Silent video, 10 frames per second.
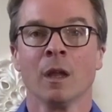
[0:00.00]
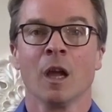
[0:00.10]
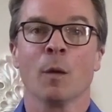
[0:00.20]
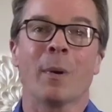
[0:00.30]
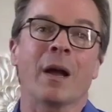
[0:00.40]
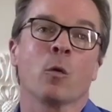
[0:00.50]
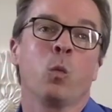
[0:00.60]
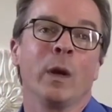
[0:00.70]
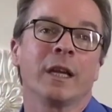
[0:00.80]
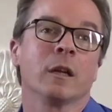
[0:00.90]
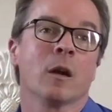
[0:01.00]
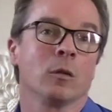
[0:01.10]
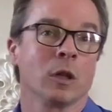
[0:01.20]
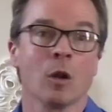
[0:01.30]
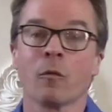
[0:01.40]
About a week ago, a
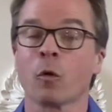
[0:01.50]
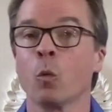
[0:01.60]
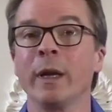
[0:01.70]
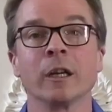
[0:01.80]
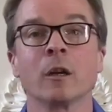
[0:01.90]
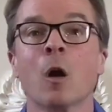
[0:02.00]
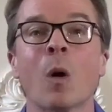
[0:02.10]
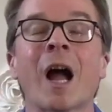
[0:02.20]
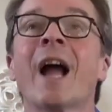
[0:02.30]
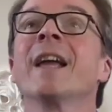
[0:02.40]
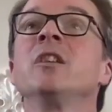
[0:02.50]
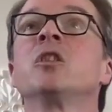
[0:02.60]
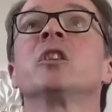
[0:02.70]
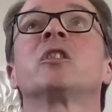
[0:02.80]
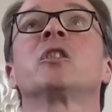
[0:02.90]
little over a week ago, I
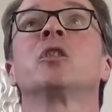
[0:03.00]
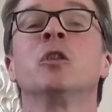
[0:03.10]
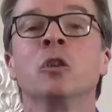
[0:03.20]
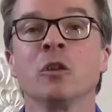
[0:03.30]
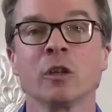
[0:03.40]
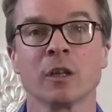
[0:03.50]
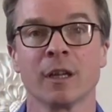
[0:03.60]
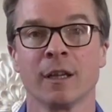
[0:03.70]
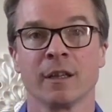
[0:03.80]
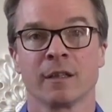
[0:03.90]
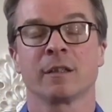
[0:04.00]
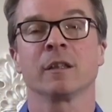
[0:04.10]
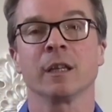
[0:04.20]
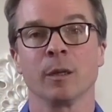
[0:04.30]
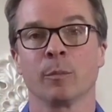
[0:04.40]
just couldn't
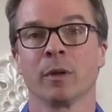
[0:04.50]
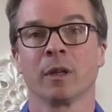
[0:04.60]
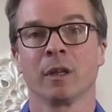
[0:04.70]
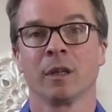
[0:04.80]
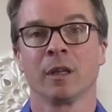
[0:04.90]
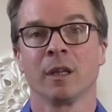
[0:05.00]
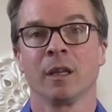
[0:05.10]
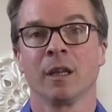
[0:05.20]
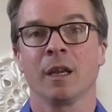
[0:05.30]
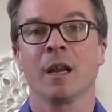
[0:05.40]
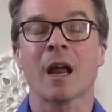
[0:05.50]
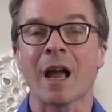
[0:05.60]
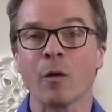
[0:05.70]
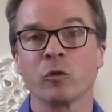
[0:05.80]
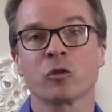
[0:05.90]
sleep. And
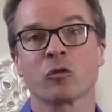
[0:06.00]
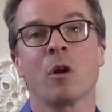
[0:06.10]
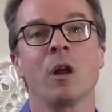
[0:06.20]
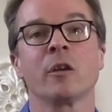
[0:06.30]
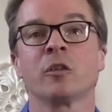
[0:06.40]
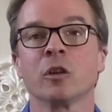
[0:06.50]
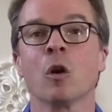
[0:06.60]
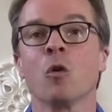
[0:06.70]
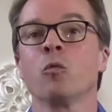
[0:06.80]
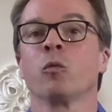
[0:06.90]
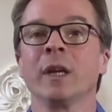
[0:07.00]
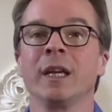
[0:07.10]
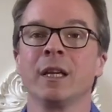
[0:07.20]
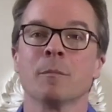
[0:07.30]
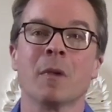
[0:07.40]
I was drawn to go
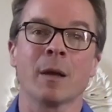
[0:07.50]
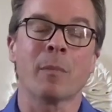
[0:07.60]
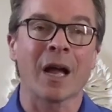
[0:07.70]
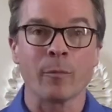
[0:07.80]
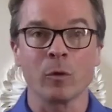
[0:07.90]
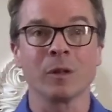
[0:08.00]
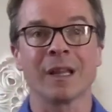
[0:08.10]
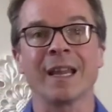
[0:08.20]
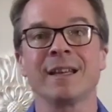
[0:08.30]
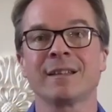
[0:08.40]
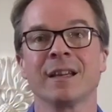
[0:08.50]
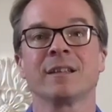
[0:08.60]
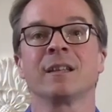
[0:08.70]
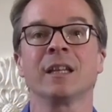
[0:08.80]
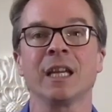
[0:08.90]
read my Bible late
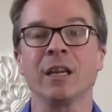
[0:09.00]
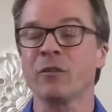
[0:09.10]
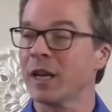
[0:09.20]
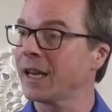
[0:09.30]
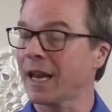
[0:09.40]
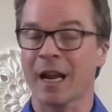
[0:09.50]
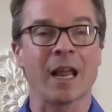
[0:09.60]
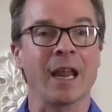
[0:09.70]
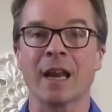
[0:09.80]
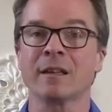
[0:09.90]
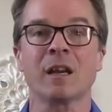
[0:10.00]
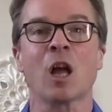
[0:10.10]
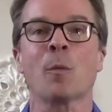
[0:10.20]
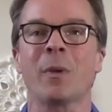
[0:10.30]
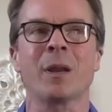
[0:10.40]
into the evening, and I ended
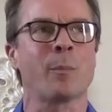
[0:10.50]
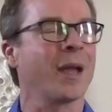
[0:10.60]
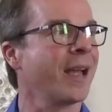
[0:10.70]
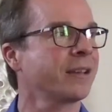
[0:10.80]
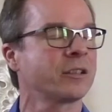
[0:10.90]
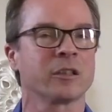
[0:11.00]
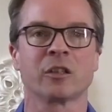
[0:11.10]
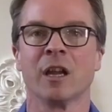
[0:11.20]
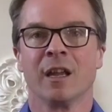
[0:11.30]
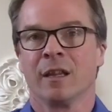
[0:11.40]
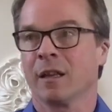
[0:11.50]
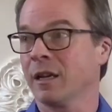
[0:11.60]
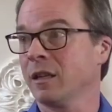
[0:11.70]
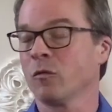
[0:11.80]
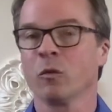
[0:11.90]
up at a passage that I
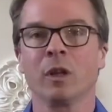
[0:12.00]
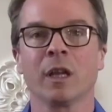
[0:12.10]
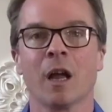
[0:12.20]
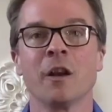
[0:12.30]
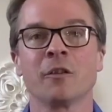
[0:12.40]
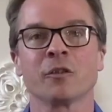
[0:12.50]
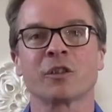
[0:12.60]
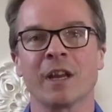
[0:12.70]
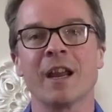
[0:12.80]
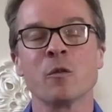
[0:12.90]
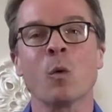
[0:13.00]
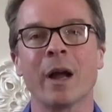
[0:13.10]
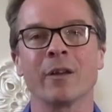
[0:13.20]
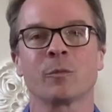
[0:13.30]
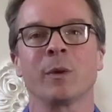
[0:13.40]
didn't really understand
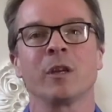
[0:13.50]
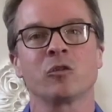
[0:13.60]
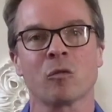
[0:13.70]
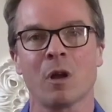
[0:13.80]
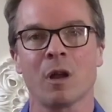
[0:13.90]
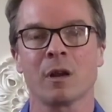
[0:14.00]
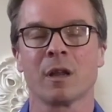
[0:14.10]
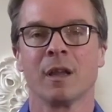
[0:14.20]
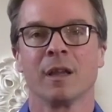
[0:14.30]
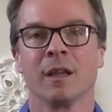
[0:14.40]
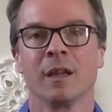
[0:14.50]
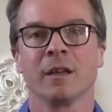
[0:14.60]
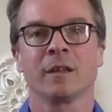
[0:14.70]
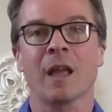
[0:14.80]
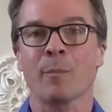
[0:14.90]
why I was being drawn
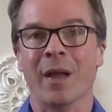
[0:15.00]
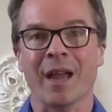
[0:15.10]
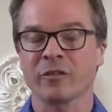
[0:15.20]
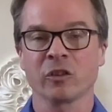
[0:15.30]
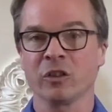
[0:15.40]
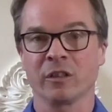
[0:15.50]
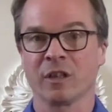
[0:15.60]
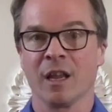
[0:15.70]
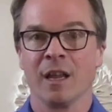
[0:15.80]
to that passage. It's